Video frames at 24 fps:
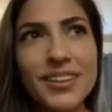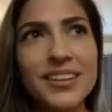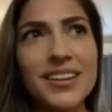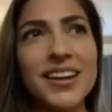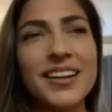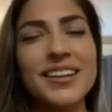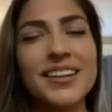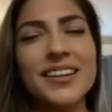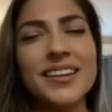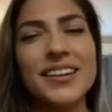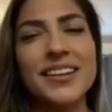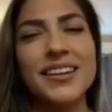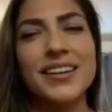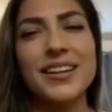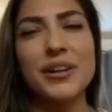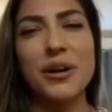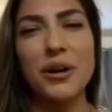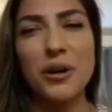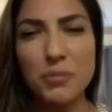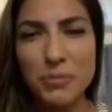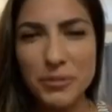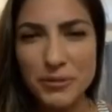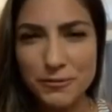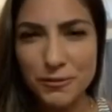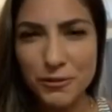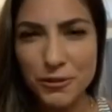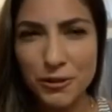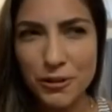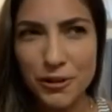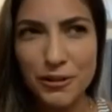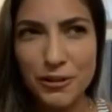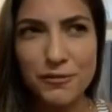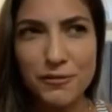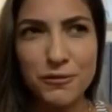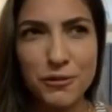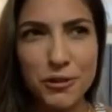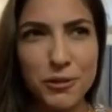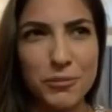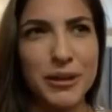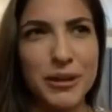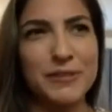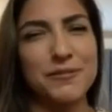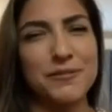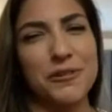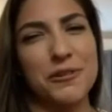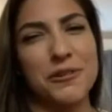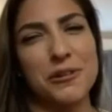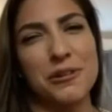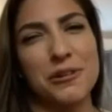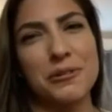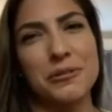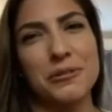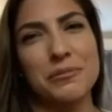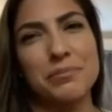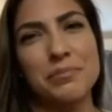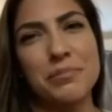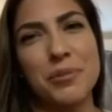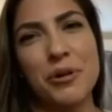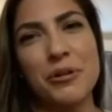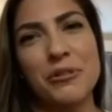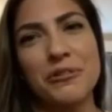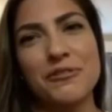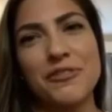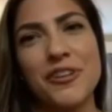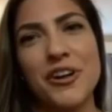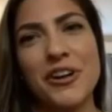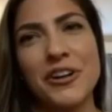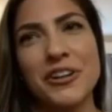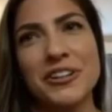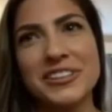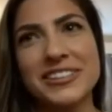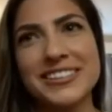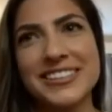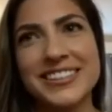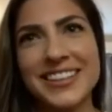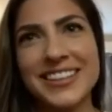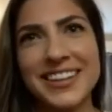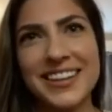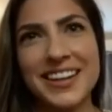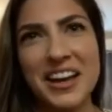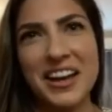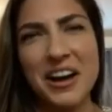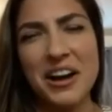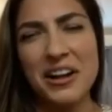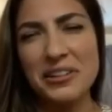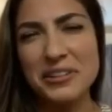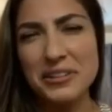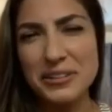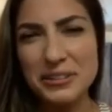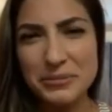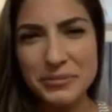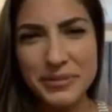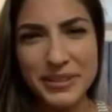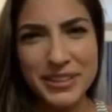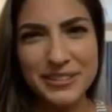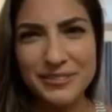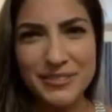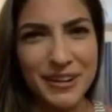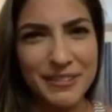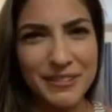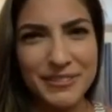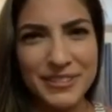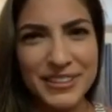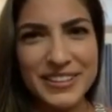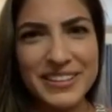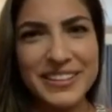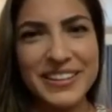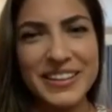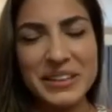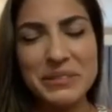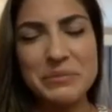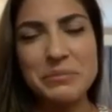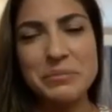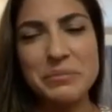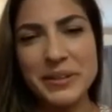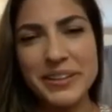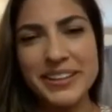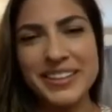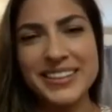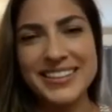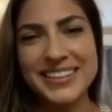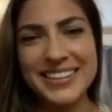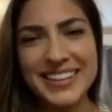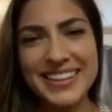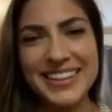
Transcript: I did open four, four by four, pole vault, a little bit of everything, but.